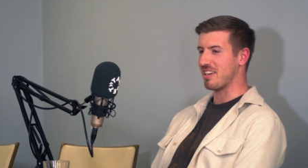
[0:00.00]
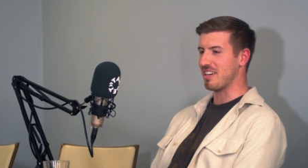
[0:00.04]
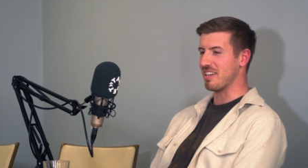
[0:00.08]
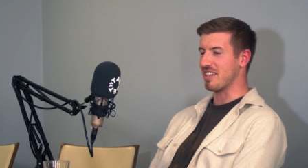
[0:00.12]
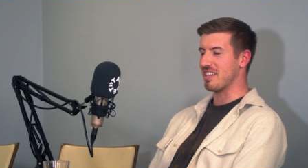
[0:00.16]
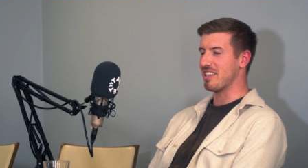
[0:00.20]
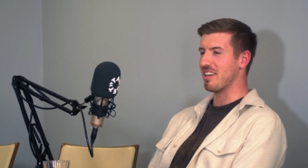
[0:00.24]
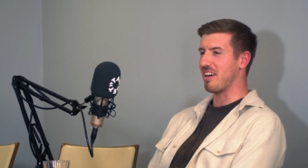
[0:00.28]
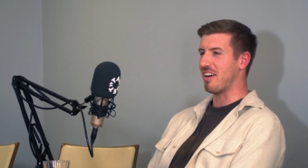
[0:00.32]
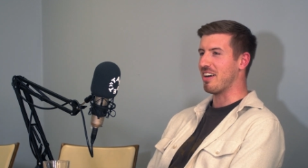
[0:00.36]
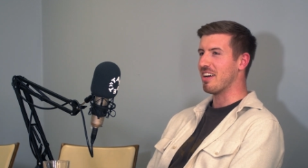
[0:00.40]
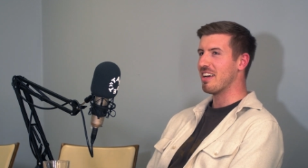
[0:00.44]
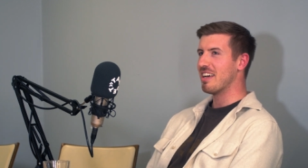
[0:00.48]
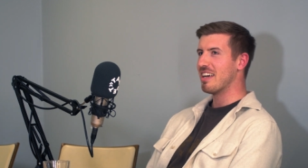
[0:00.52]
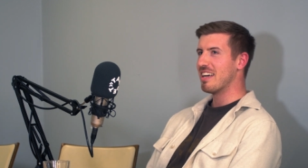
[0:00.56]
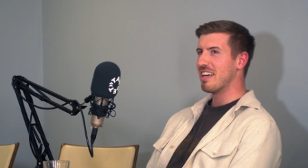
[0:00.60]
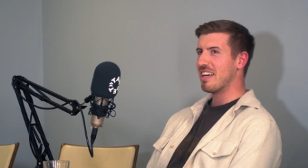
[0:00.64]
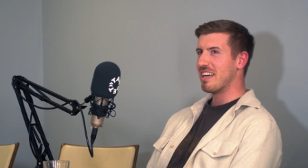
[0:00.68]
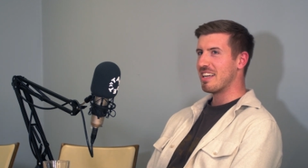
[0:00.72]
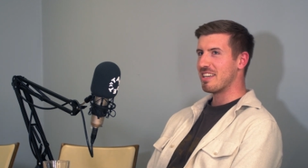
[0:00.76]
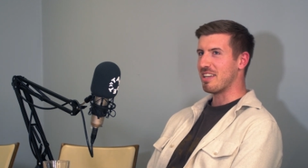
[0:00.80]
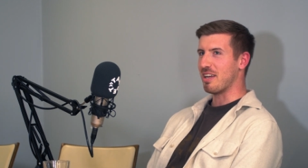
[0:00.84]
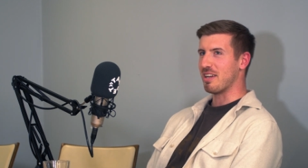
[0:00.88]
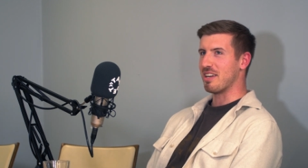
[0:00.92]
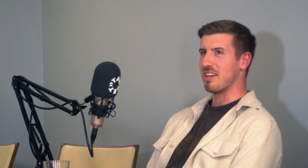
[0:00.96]

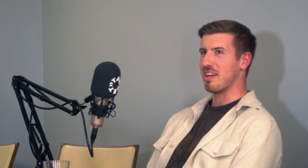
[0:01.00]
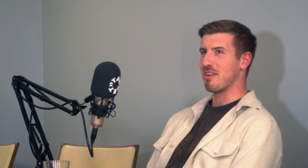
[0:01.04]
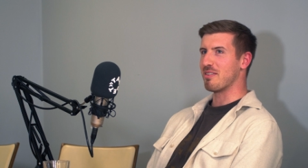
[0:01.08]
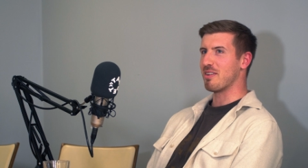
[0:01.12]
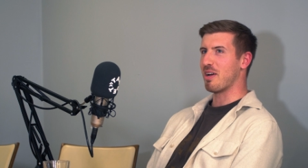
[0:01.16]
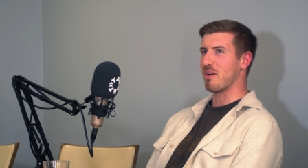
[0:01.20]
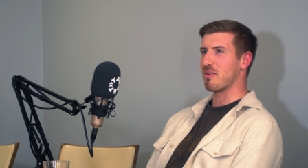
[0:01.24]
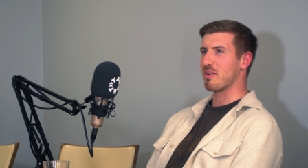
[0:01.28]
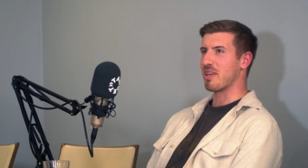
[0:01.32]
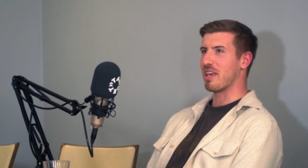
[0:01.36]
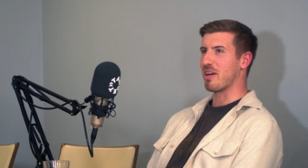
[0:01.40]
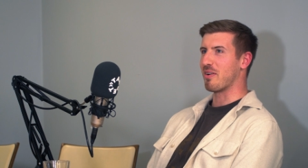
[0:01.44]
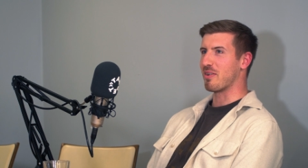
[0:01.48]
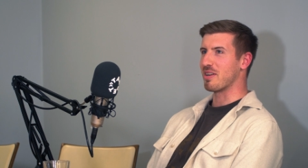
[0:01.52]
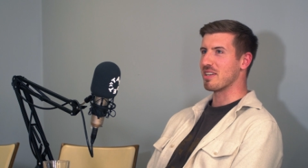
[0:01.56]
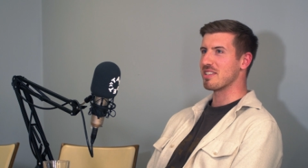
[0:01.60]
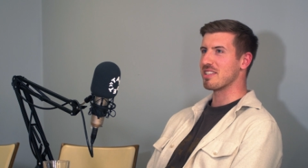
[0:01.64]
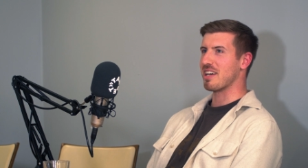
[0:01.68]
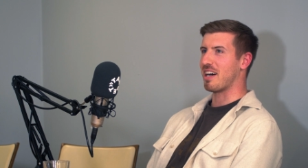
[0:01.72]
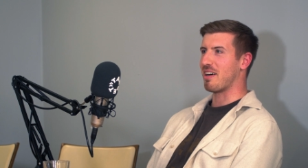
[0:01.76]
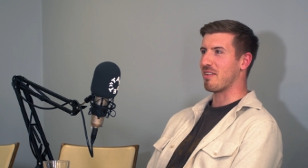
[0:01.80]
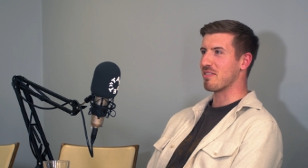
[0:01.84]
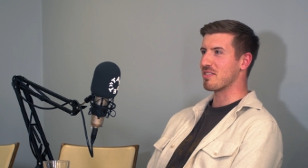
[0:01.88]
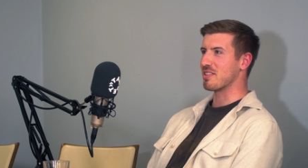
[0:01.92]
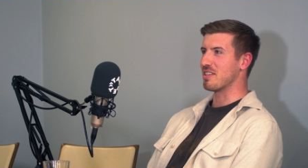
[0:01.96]
Don't kill
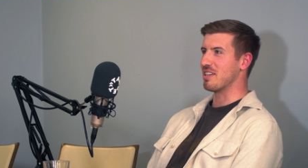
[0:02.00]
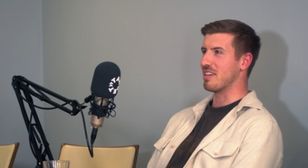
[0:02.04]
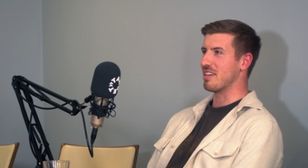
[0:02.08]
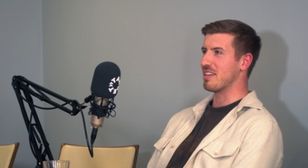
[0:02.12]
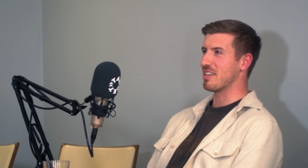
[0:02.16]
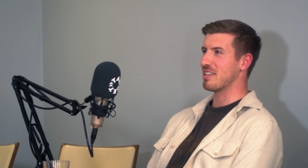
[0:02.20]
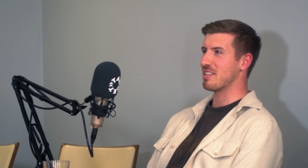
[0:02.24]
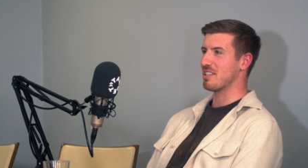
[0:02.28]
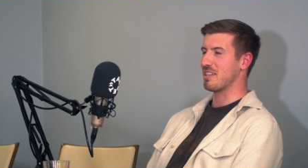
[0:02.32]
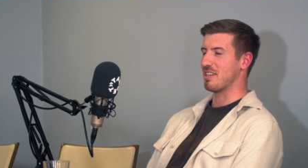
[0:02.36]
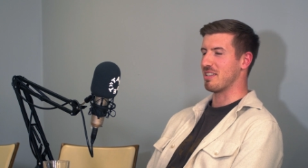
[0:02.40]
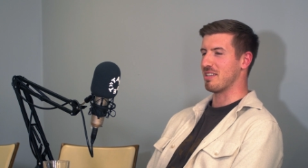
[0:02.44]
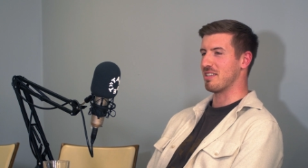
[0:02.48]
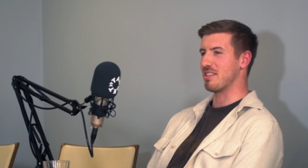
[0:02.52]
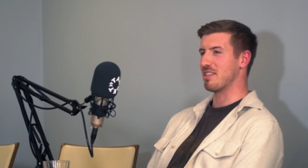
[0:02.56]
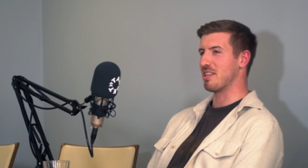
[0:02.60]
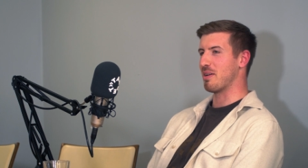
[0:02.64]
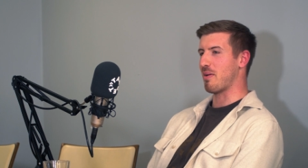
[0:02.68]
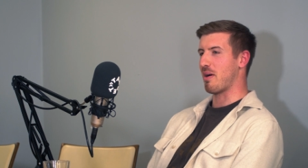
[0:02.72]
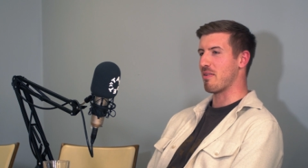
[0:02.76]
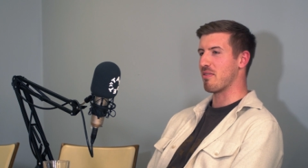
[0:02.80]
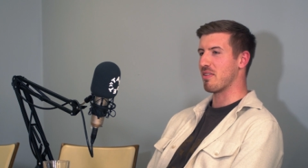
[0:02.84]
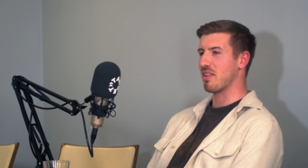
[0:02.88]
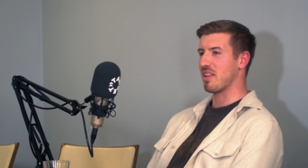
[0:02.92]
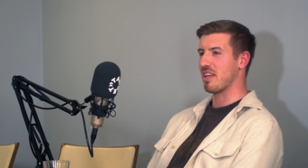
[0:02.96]
yourself to
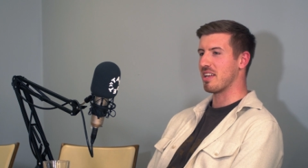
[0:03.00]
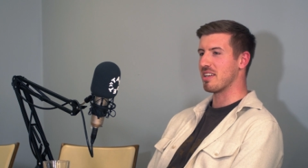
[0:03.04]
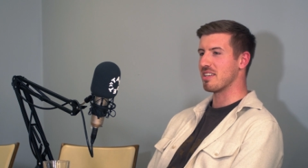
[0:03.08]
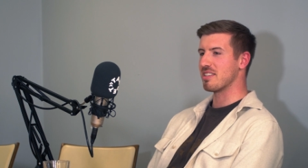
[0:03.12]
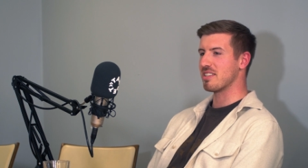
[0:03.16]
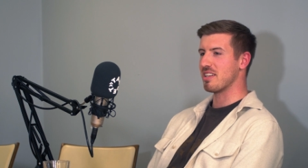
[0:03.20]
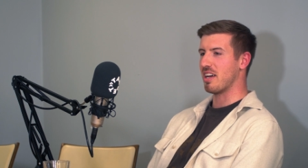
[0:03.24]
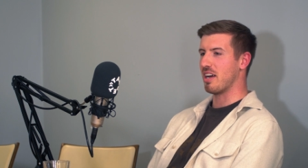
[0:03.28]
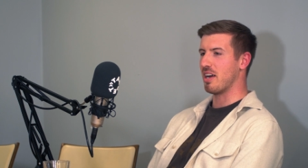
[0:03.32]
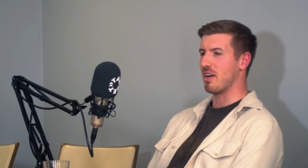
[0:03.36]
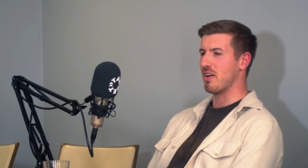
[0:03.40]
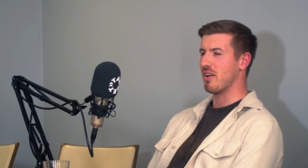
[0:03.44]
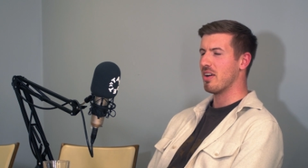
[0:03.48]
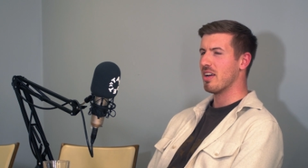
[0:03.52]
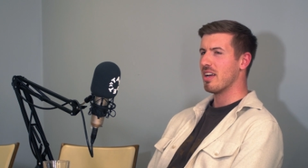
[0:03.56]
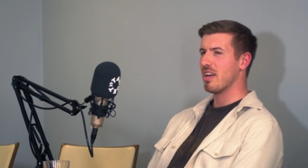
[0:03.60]
do everything. So